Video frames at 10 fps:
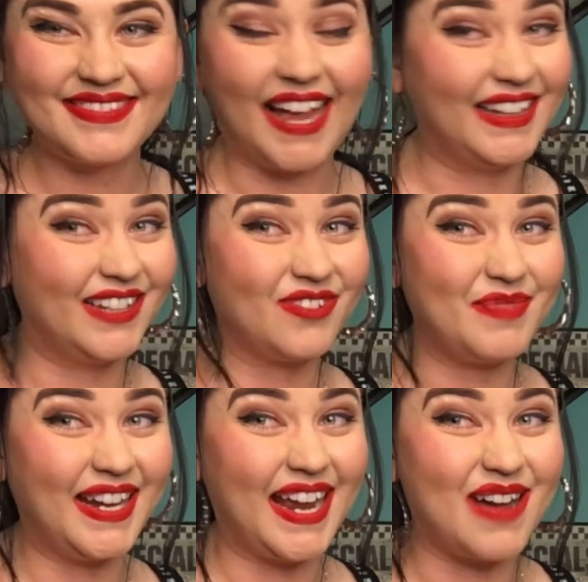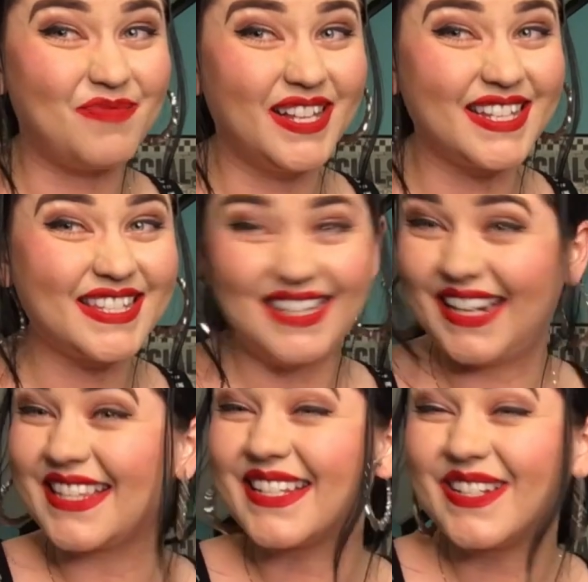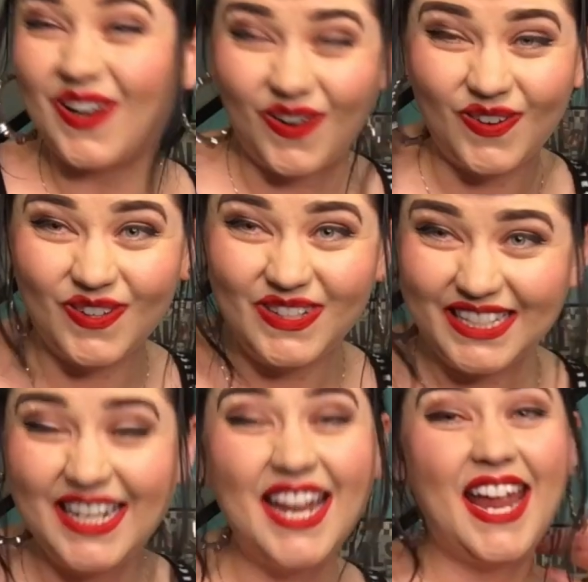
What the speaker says: I live in Minneapolis. It's cold,